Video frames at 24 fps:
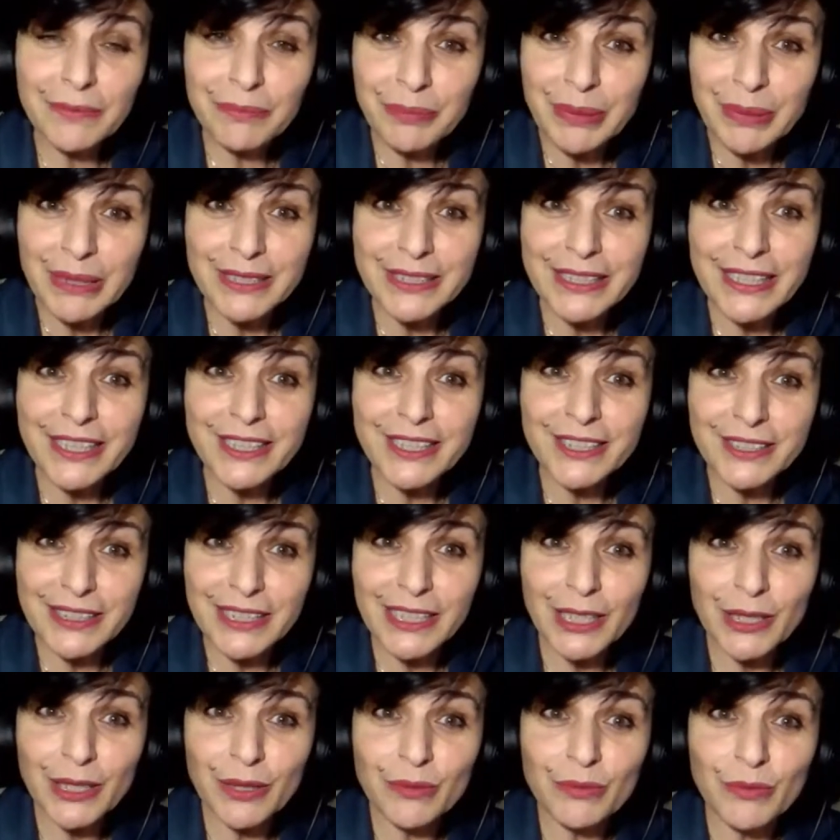building the
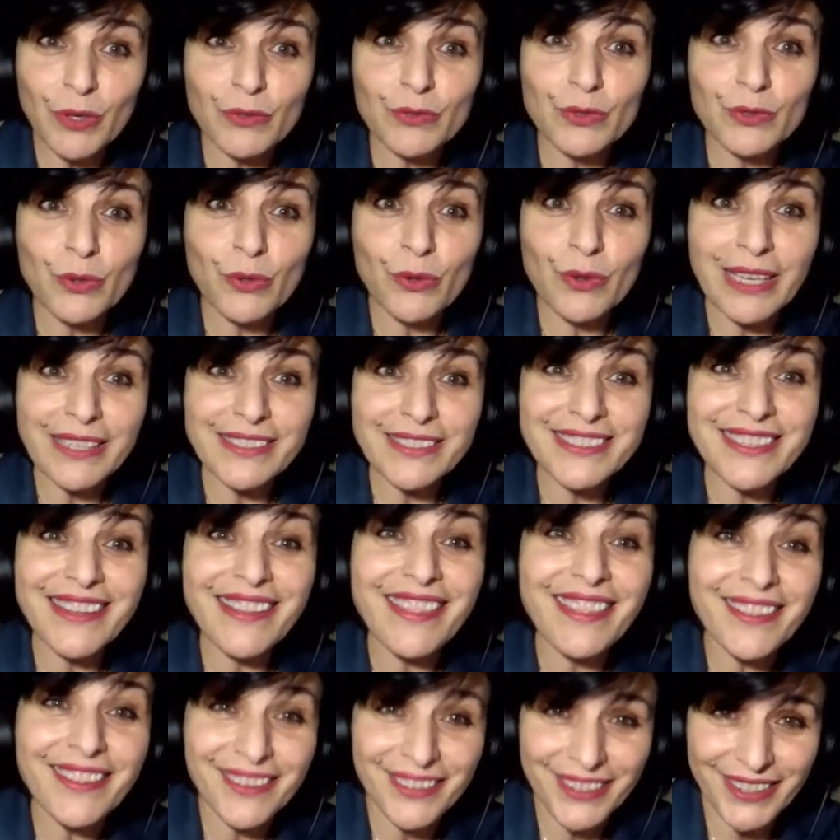team of
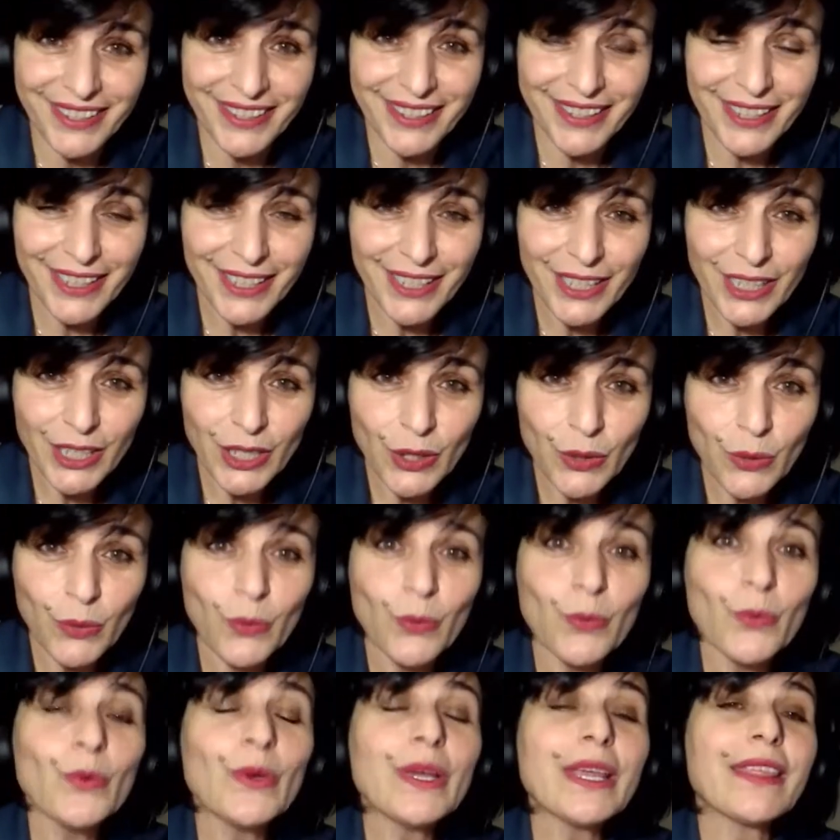2030
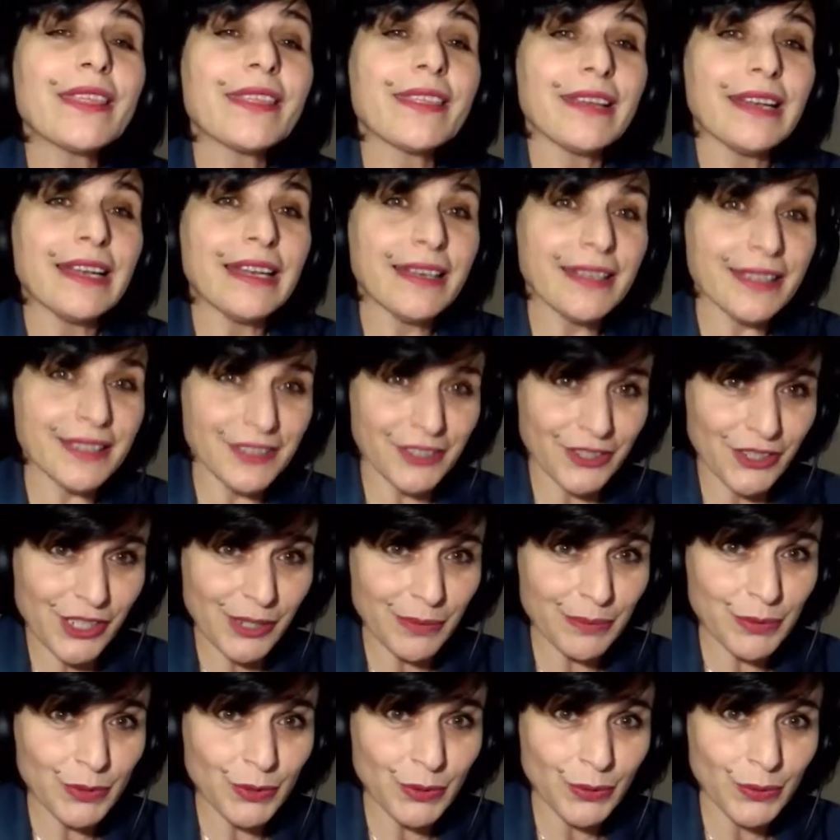with the
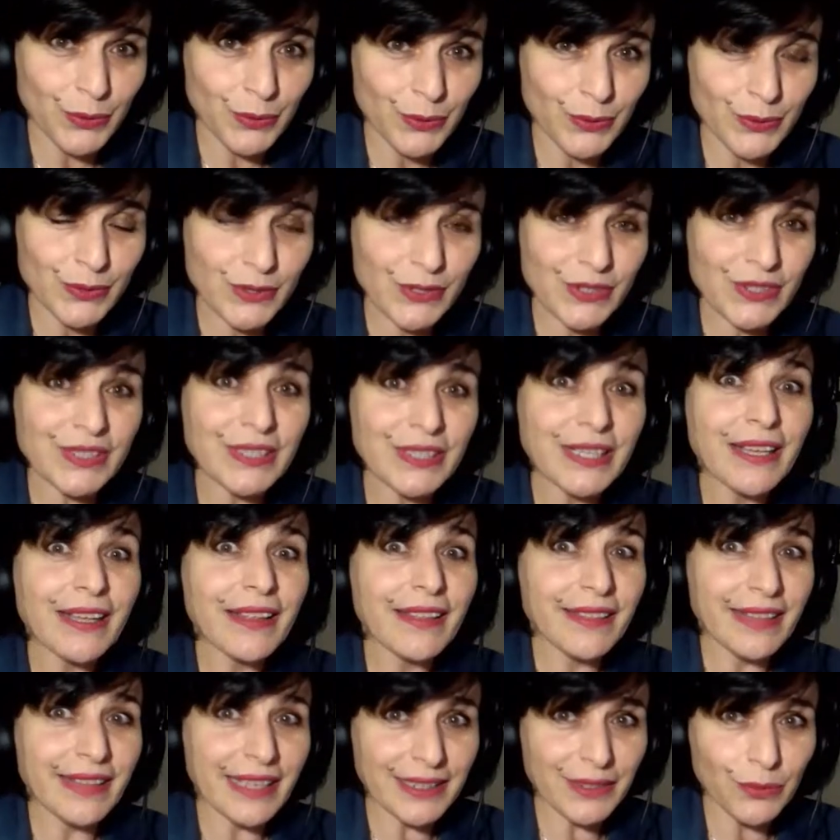leadership tools
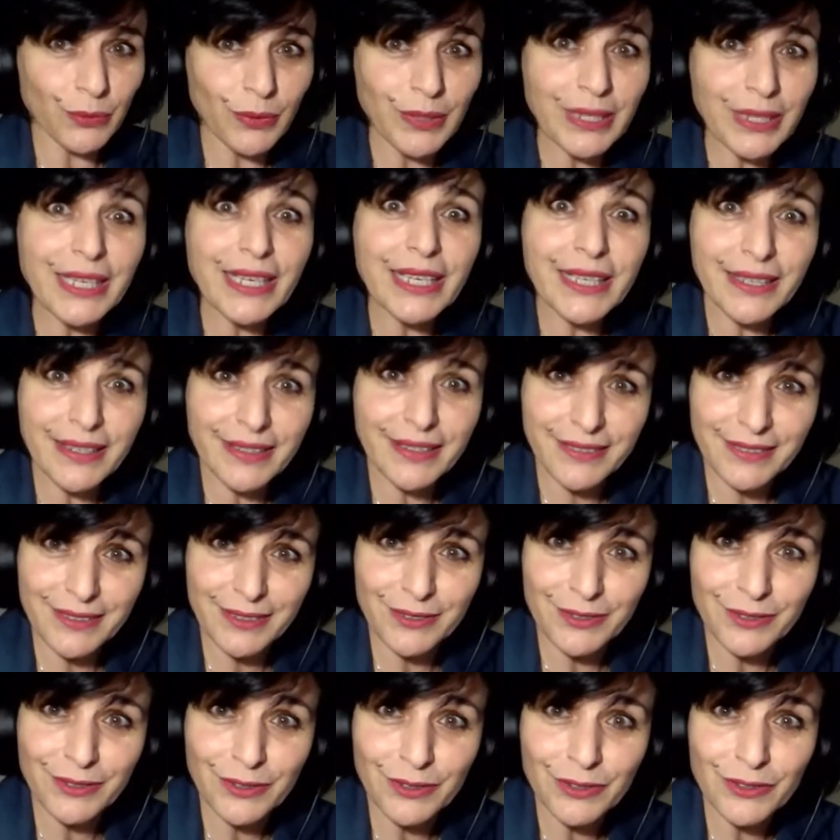that we need
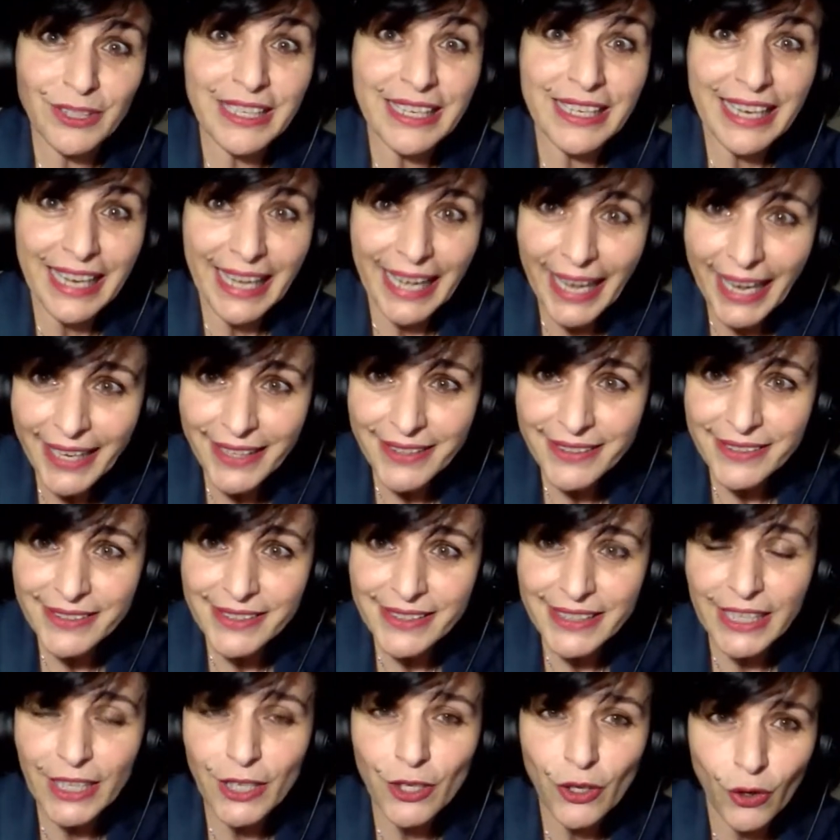to
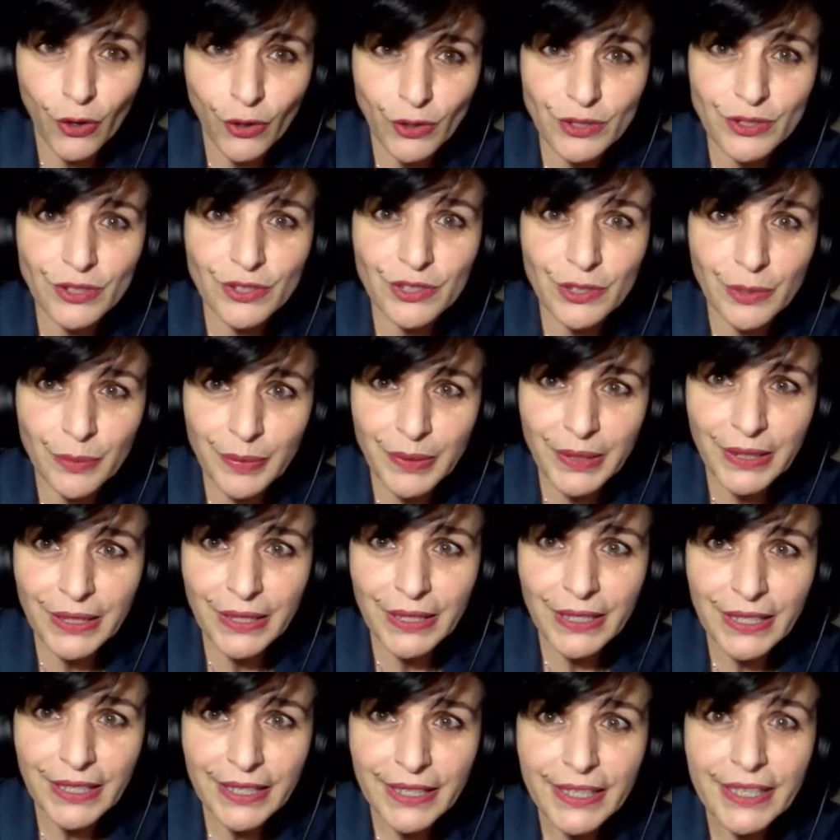enhance in order to be